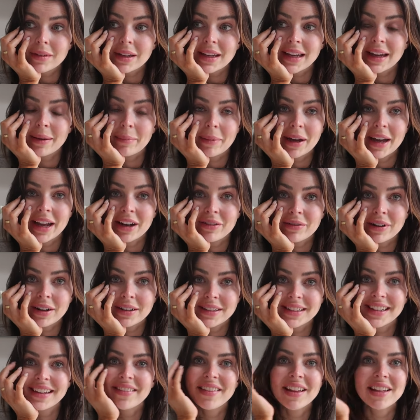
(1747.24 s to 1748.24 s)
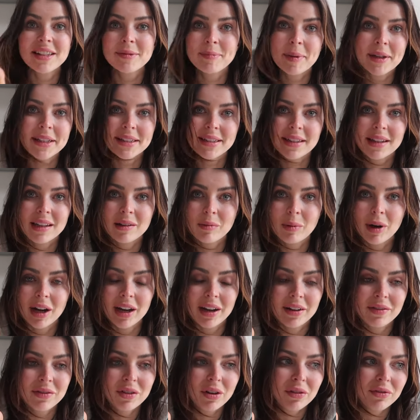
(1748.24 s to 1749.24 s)
getting my head around it, and that's basically
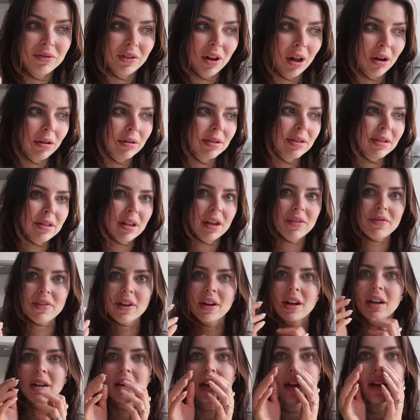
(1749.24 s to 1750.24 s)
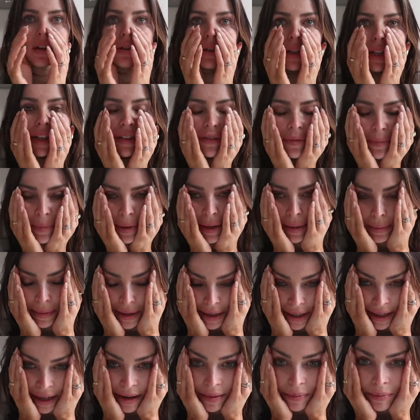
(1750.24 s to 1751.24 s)
why I've not vlogged, because I felt like I couldn't even pick
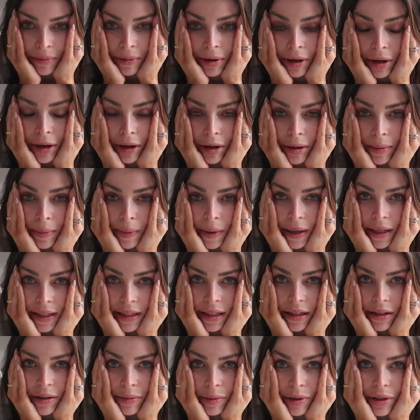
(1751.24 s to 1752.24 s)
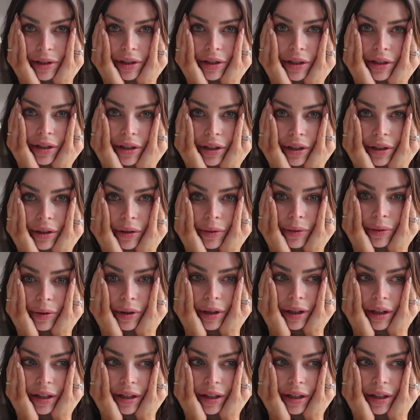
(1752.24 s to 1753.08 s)
my camera up. I didn't know what to do.